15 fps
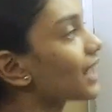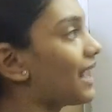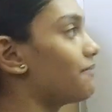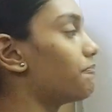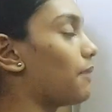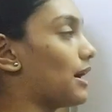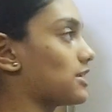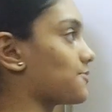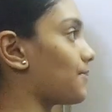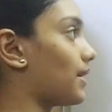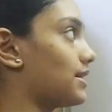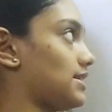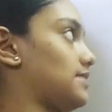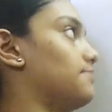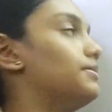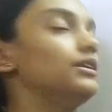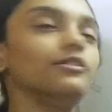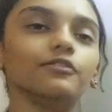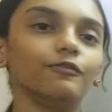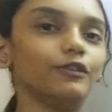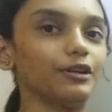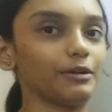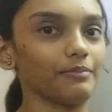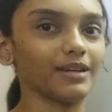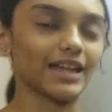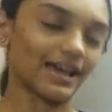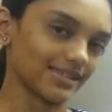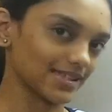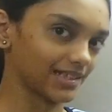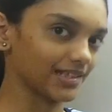and past participle will remain
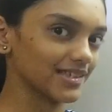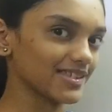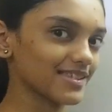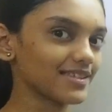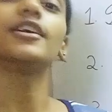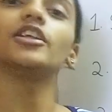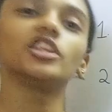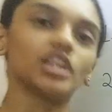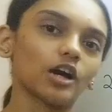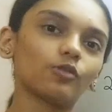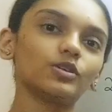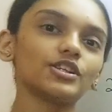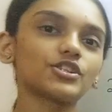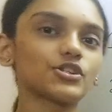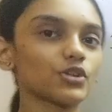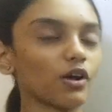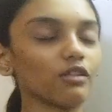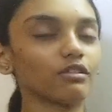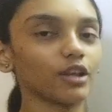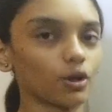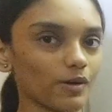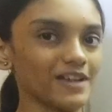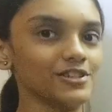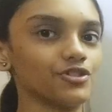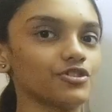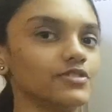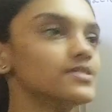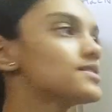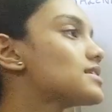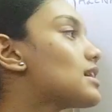as it is. Now let's solve the
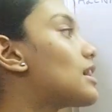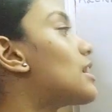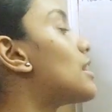questions.